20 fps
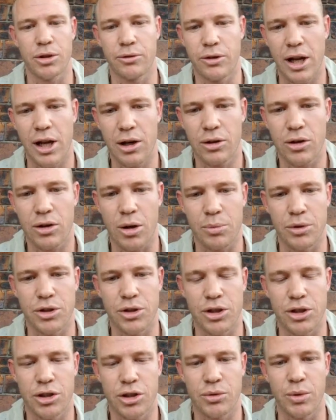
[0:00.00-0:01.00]
fallow crop
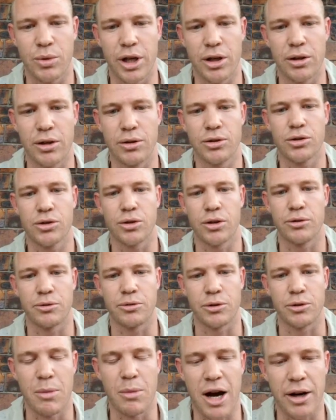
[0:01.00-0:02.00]
is just when sort of
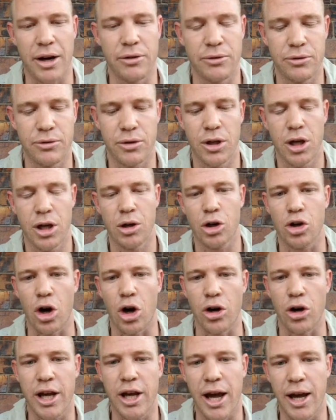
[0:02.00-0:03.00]
you might have
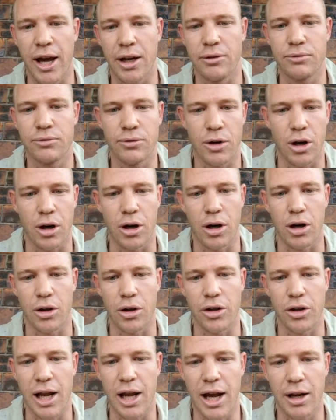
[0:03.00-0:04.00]
grown cane
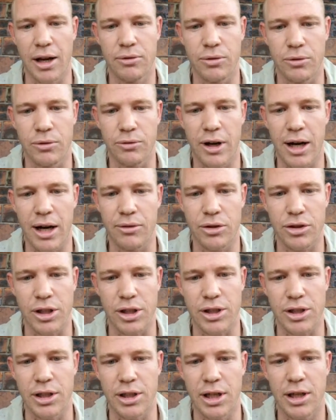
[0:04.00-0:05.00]
on the land for 5 or
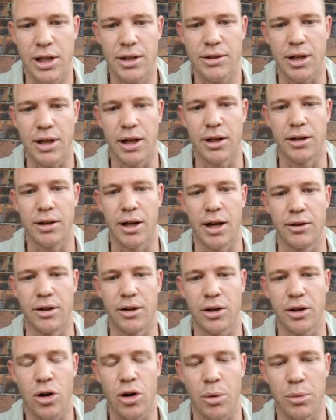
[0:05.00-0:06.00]
6 years, and
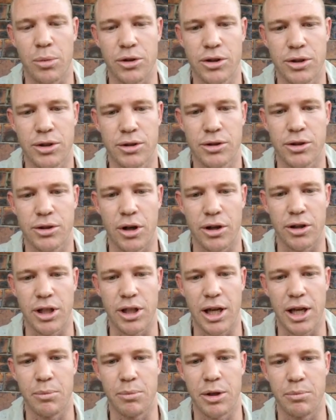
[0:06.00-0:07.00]
the crop is starting to
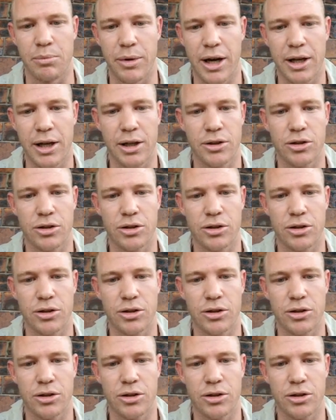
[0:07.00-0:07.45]
get a bit buggered,